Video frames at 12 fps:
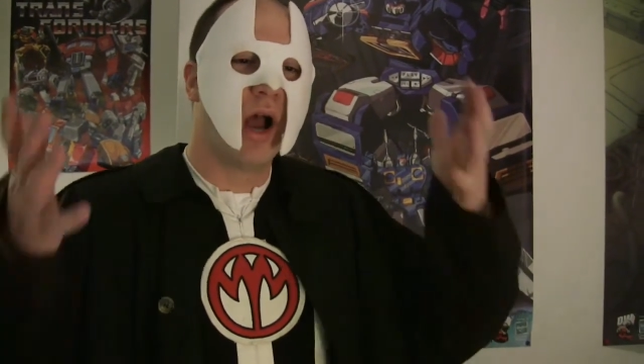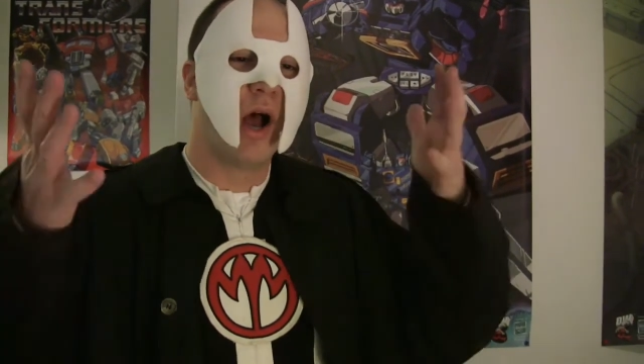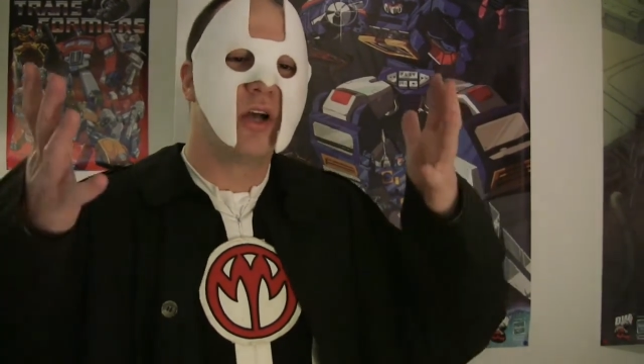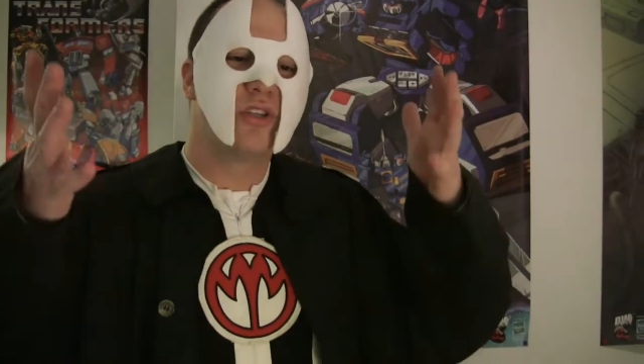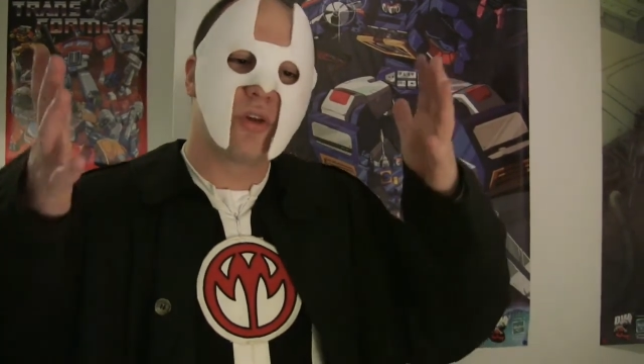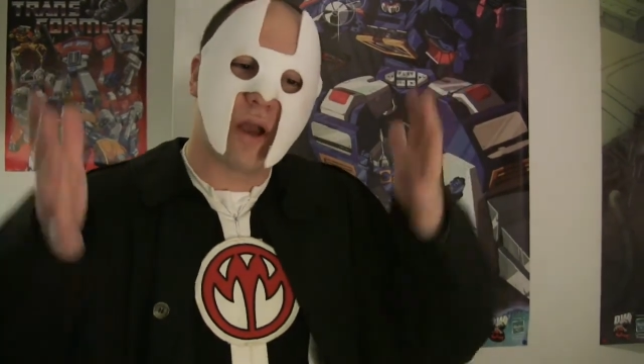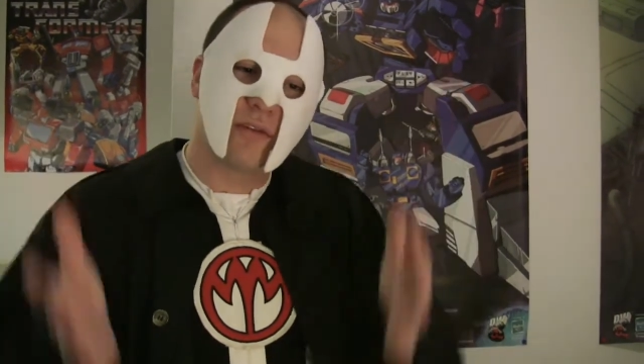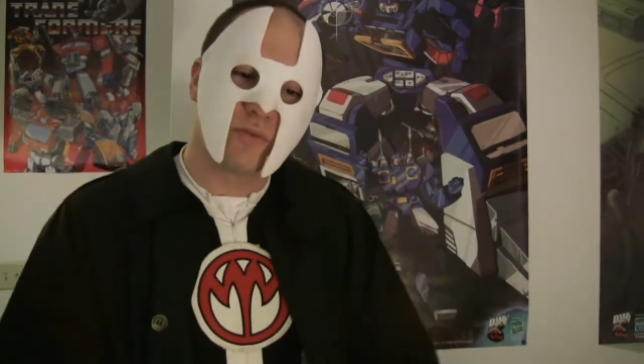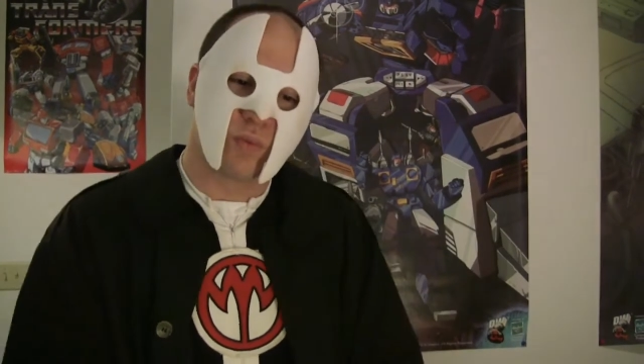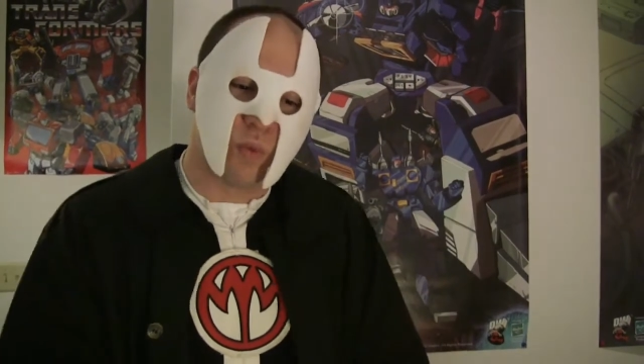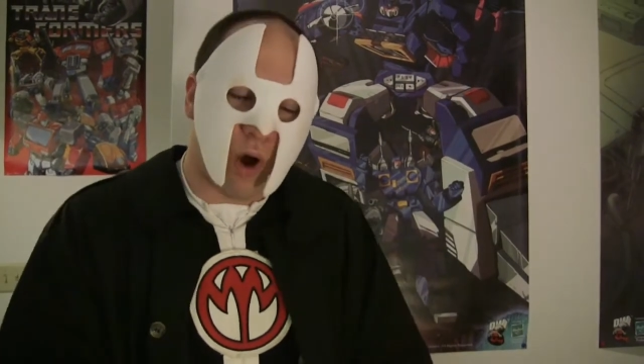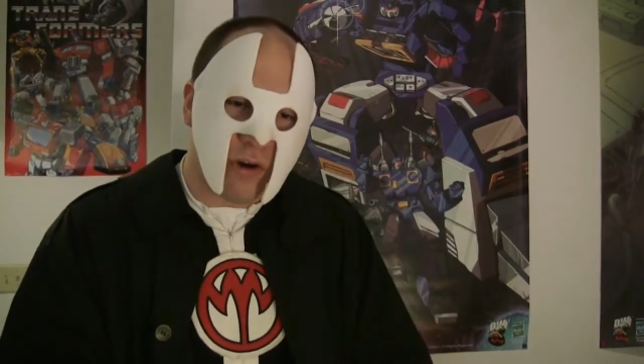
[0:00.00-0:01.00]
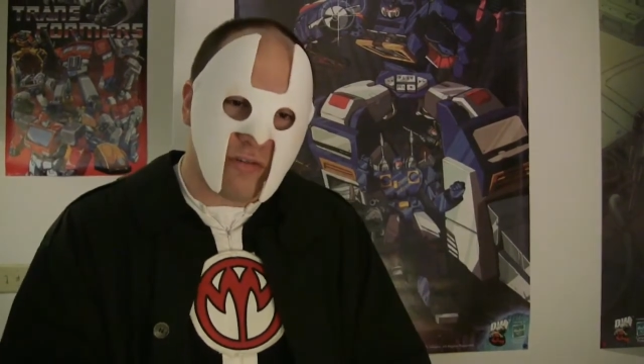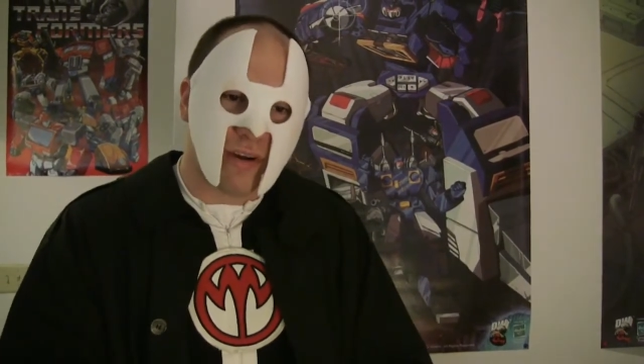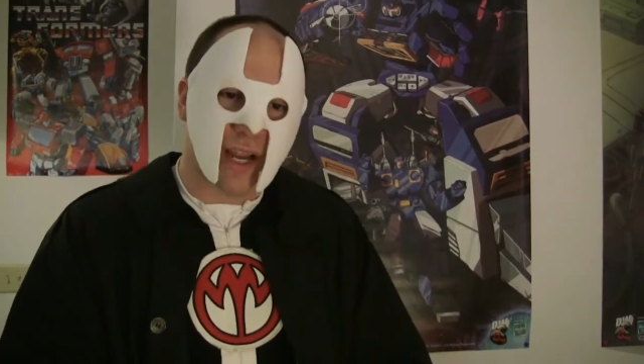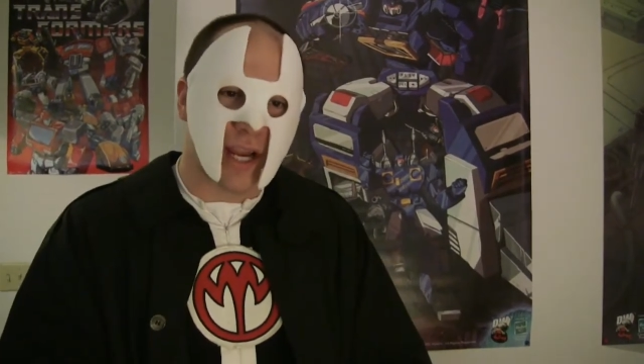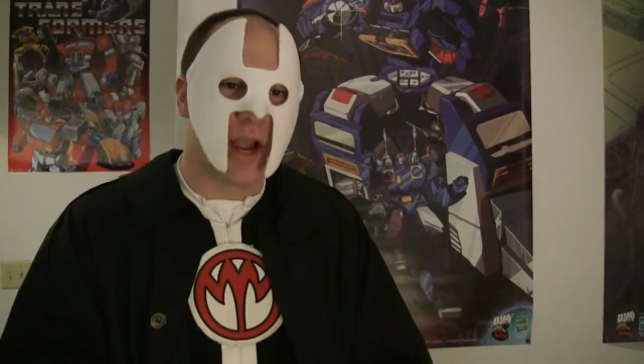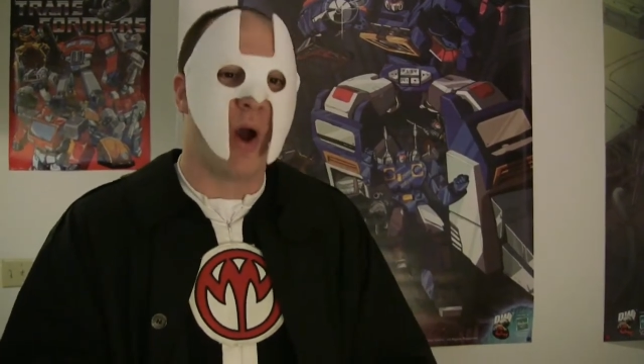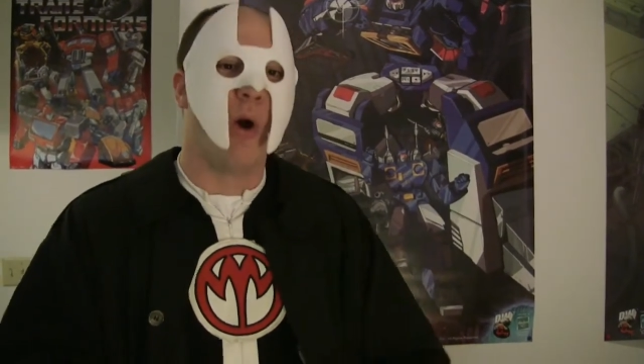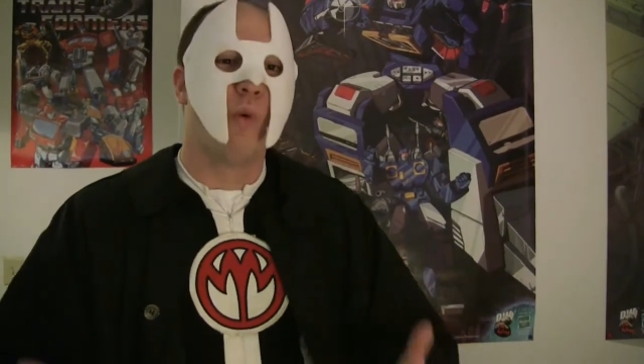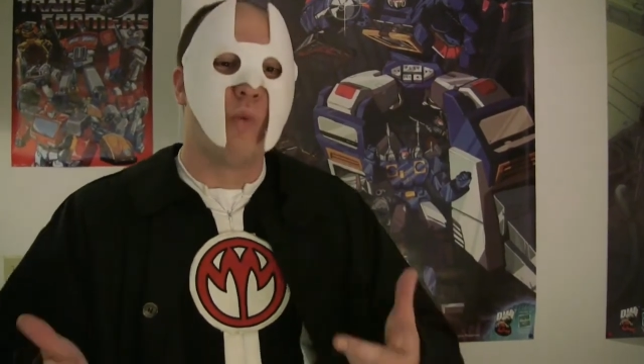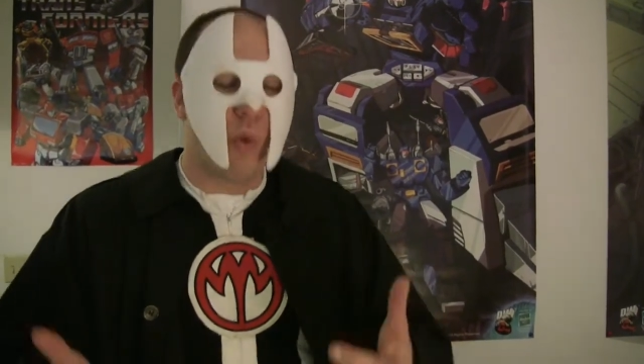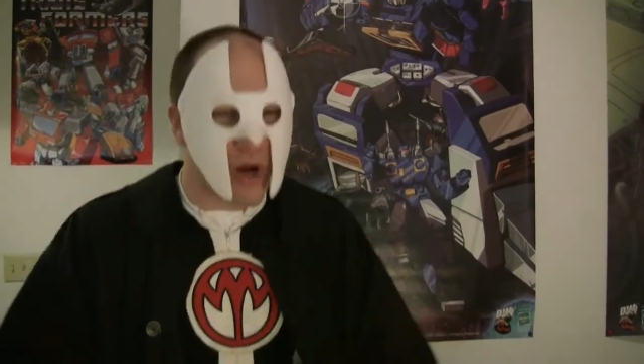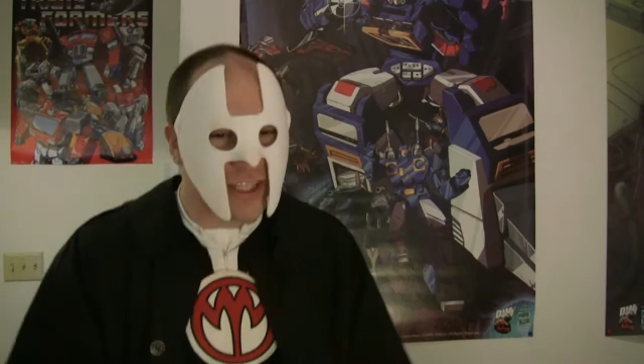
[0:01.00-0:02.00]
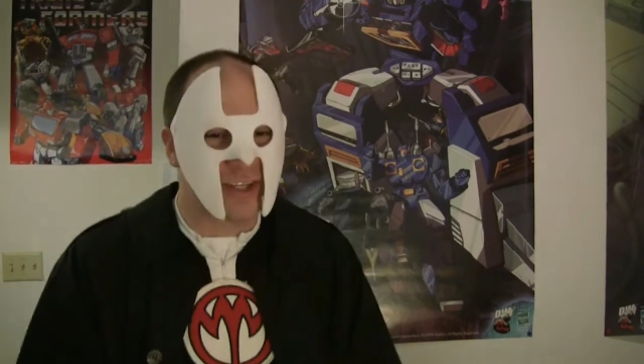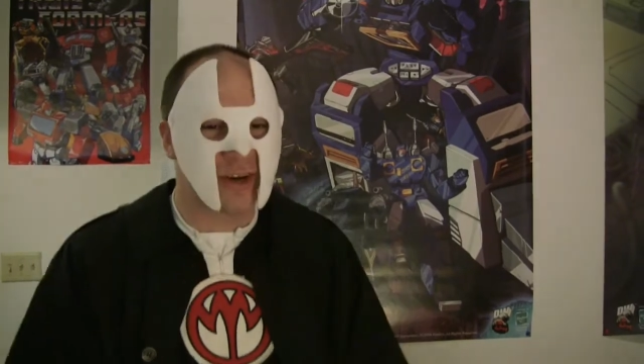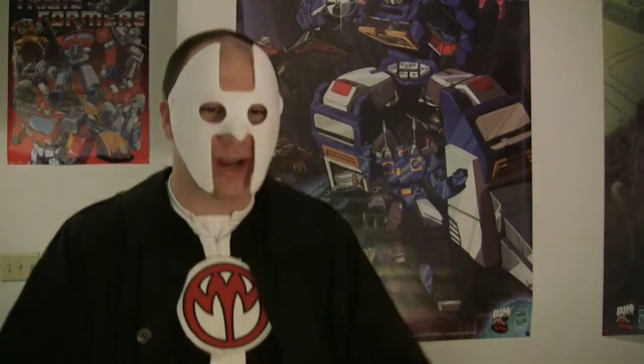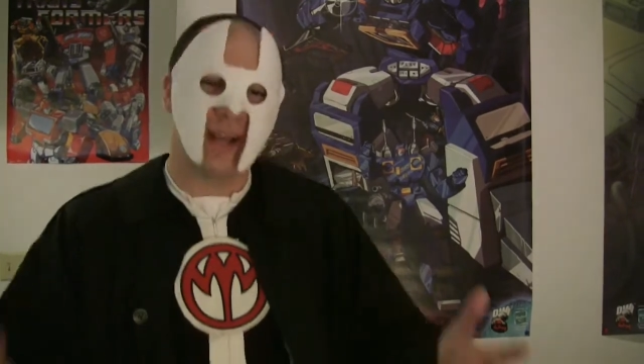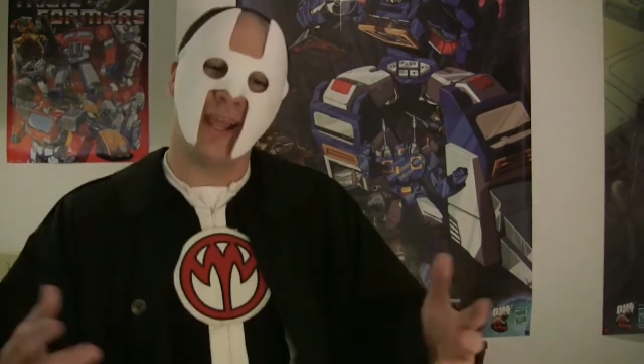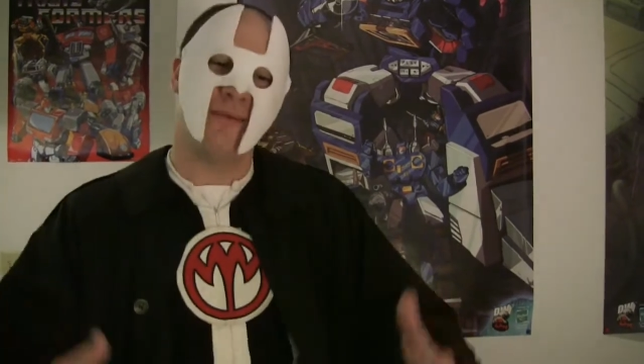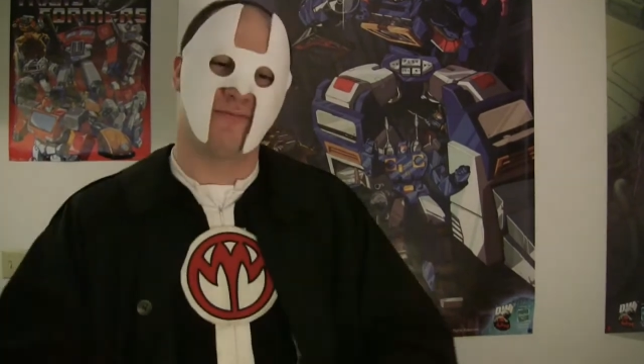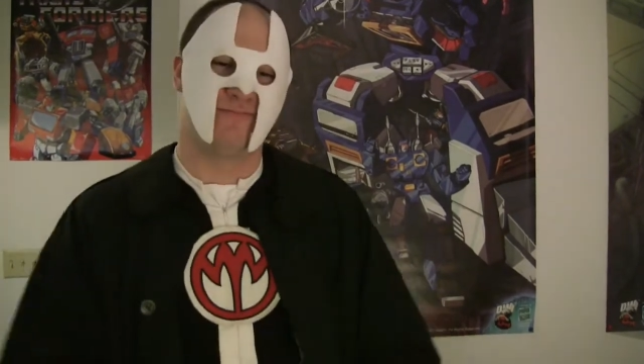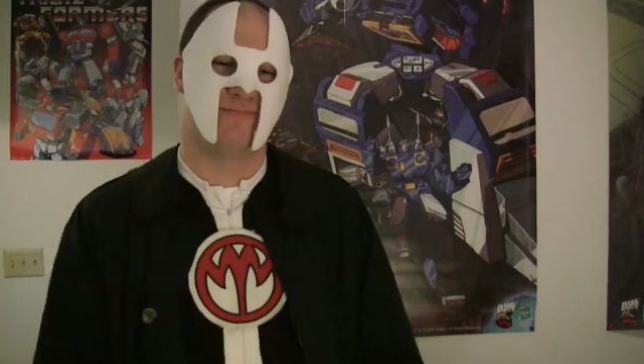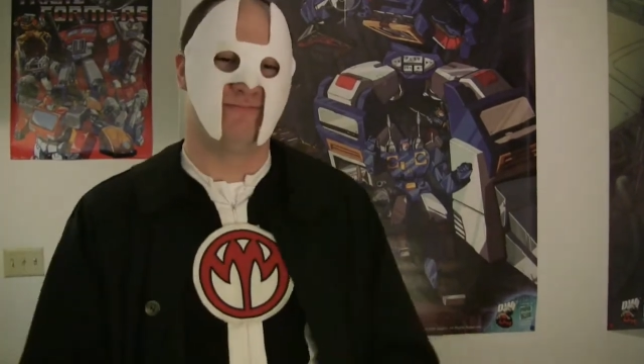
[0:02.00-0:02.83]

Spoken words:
So I was wondering, what should I name him?